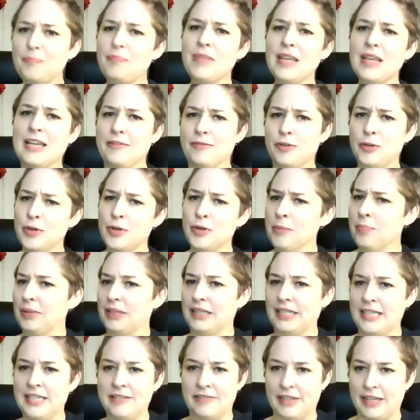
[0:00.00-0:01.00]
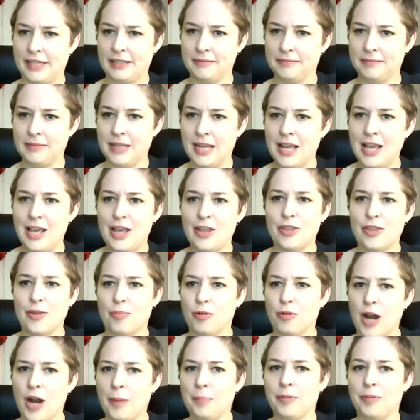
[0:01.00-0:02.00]
If you can believe it, the
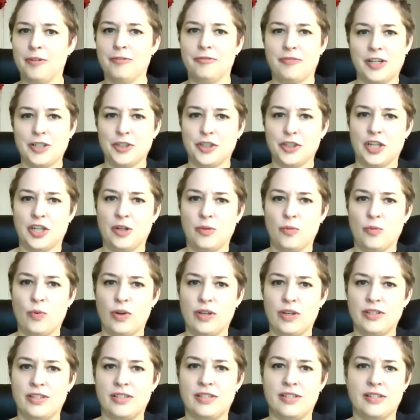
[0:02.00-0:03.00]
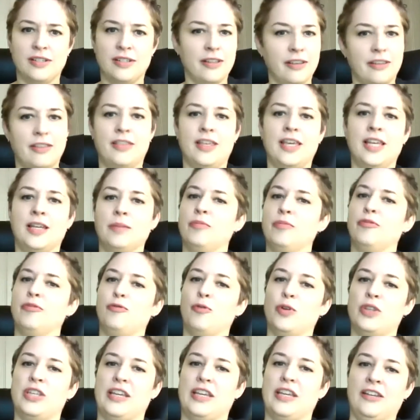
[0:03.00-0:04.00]
prop profession was still a thing
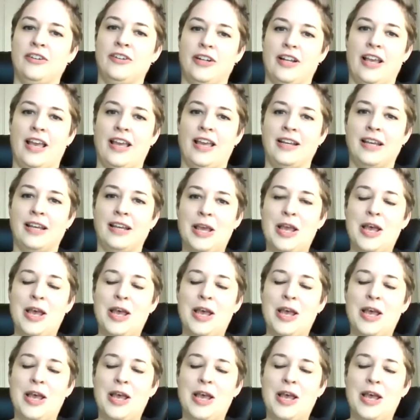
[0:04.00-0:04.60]
before the internet,